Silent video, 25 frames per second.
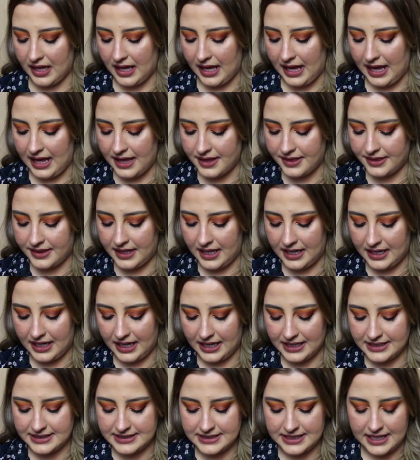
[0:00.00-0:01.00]
And then
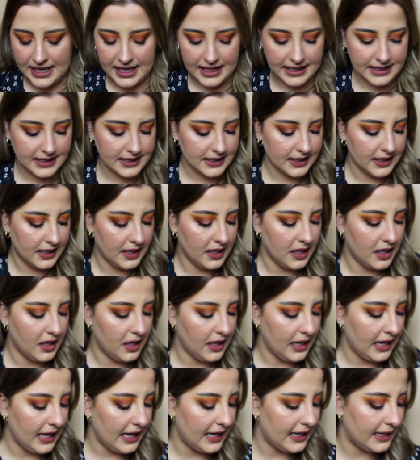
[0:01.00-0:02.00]
I take
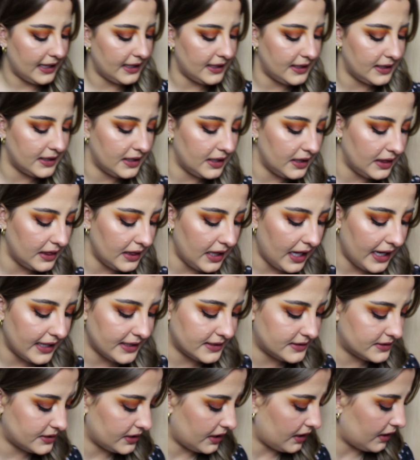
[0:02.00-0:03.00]
a
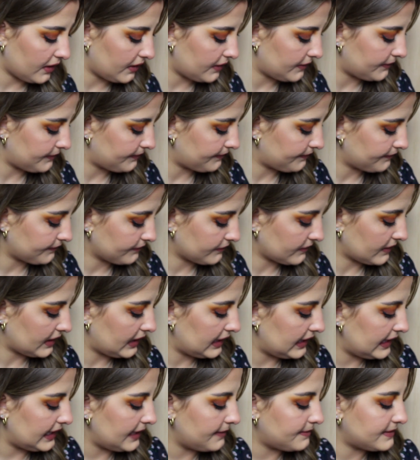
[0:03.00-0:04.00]
lighter
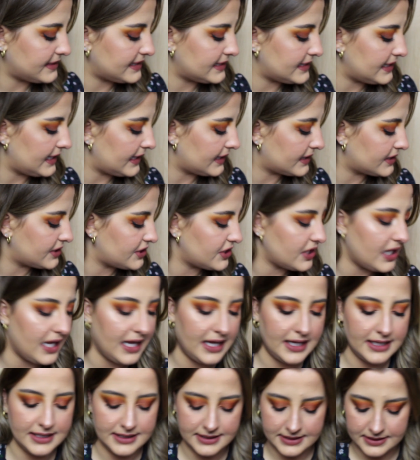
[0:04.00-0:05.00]
lipstick
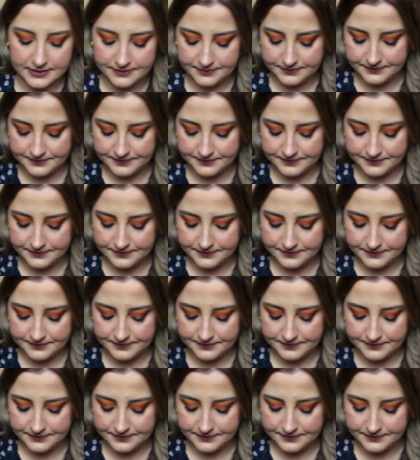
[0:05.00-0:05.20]
shade.